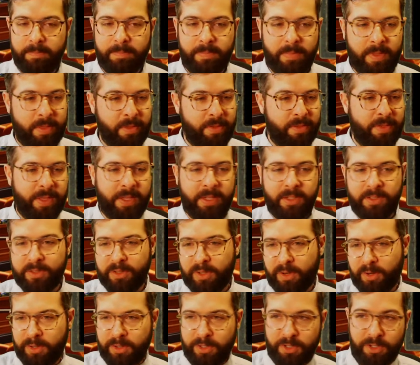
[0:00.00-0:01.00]
things
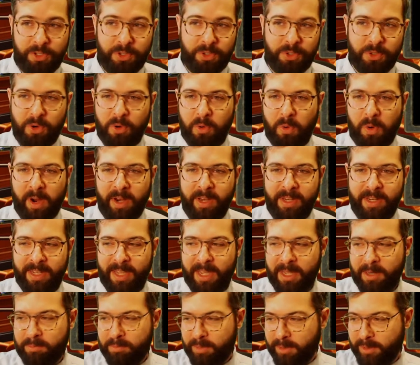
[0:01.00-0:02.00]
aren't due quite
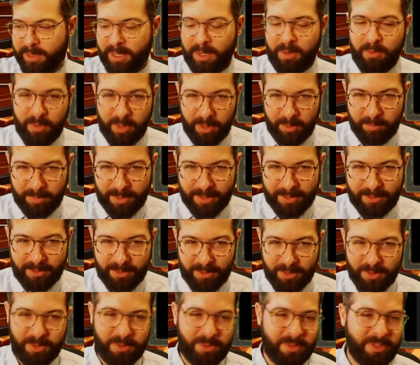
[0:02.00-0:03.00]
yet, but they will be
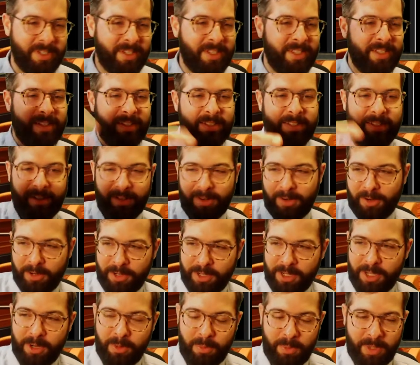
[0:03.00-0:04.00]
soon? Are you
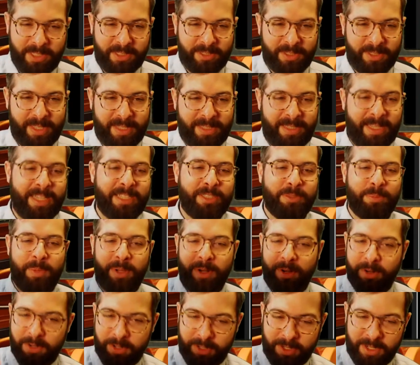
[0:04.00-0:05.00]
going to wait till that last minute,
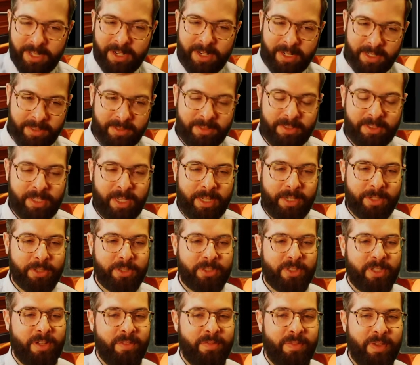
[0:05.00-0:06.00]
or are you going to set
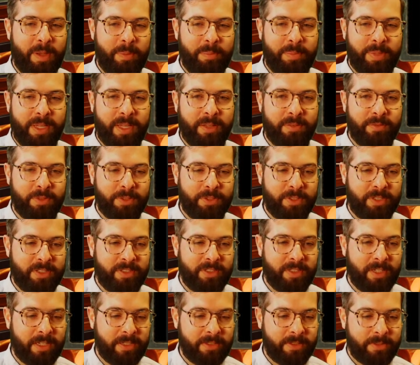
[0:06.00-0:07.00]
yourself up again for
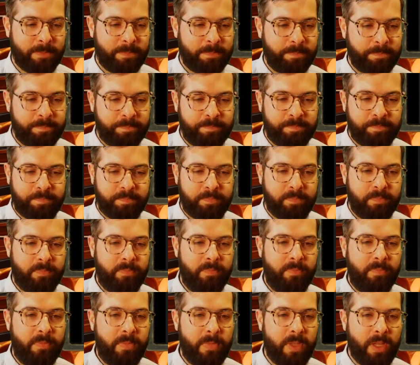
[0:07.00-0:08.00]
success?
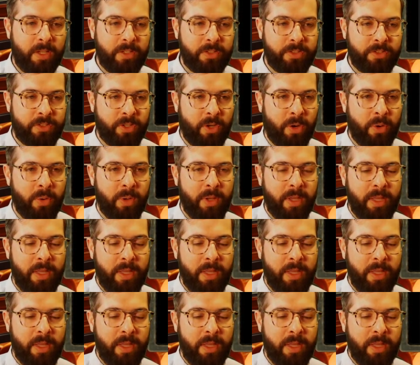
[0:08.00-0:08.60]
So